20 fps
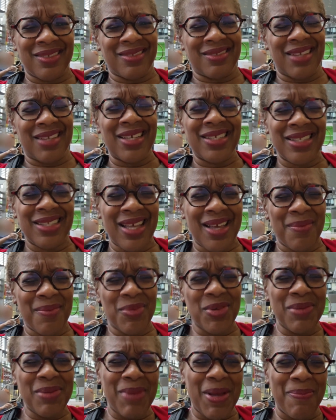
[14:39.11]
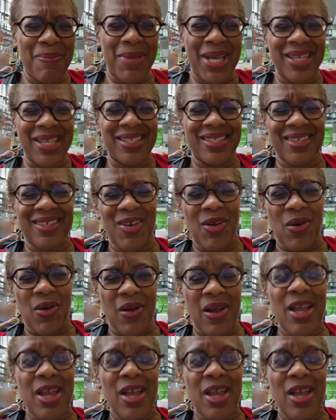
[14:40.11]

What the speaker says: Next time, bring my MasterCard.